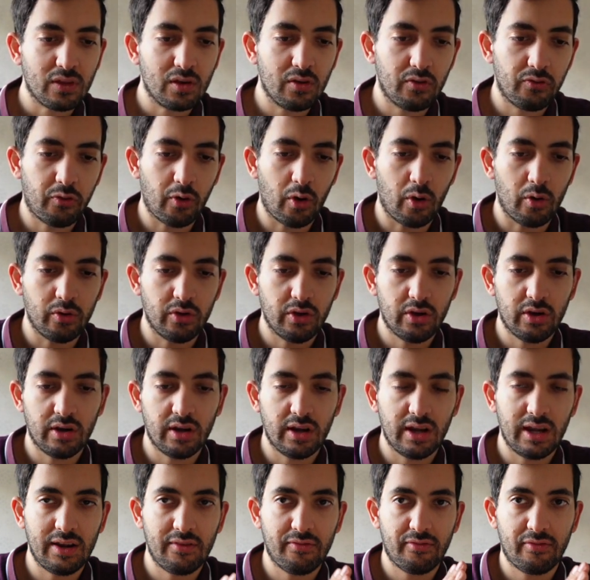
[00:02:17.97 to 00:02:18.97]
So you're going
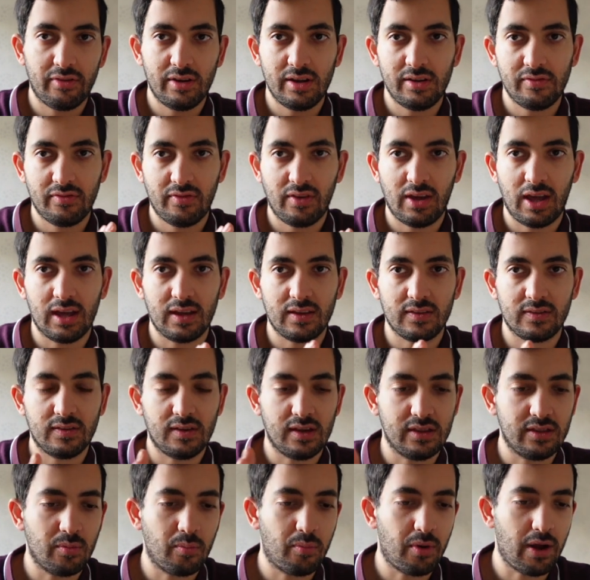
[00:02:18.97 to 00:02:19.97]
to need three things
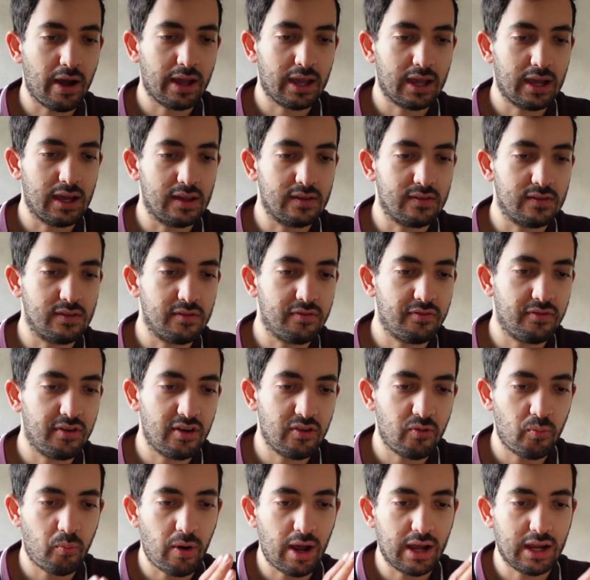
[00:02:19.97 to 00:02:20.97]
in the brackets. In the
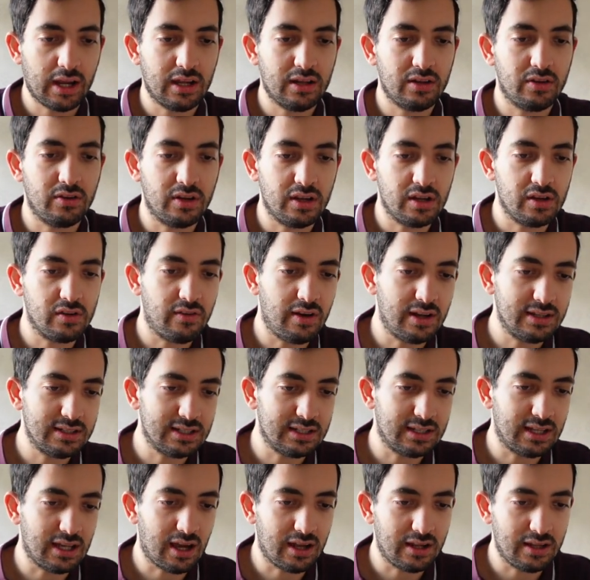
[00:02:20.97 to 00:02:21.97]
first bracket, you need your
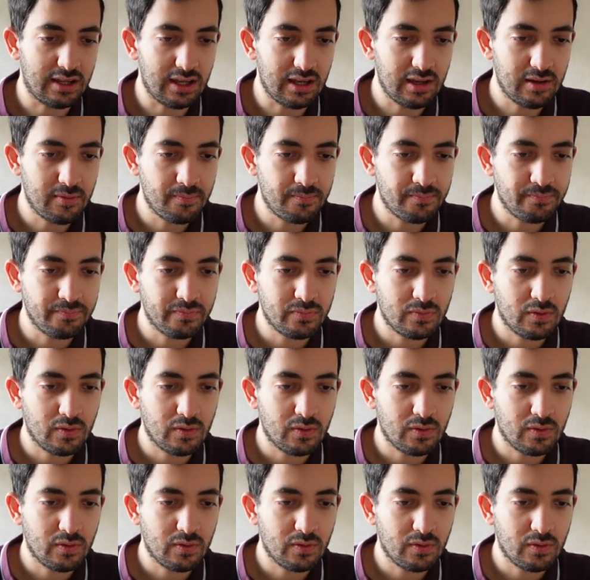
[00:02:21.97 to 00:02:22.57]
entity ID.